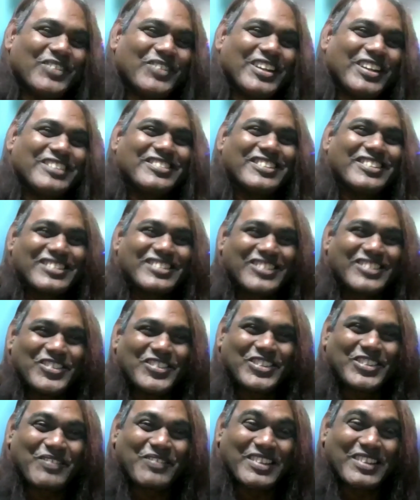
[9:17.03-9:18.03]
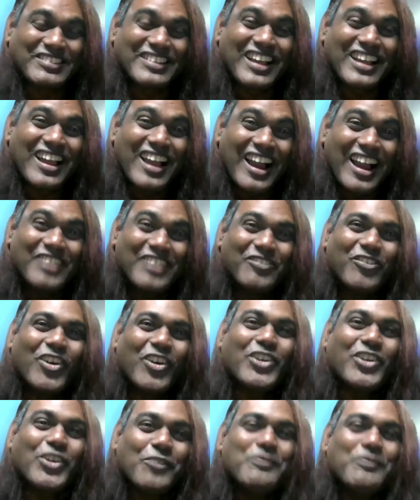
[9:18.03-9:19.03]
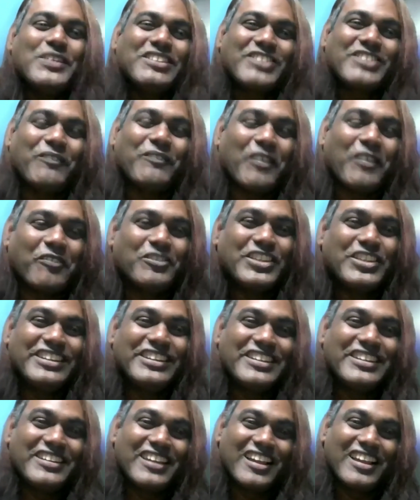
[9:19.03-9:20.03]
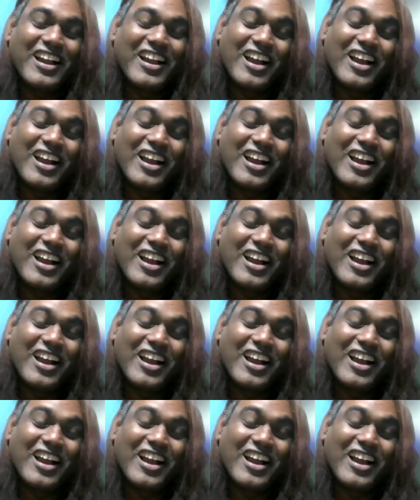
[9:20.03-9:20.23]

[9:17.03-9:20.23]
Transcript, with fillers: amazing sounds amazing and what would be some of the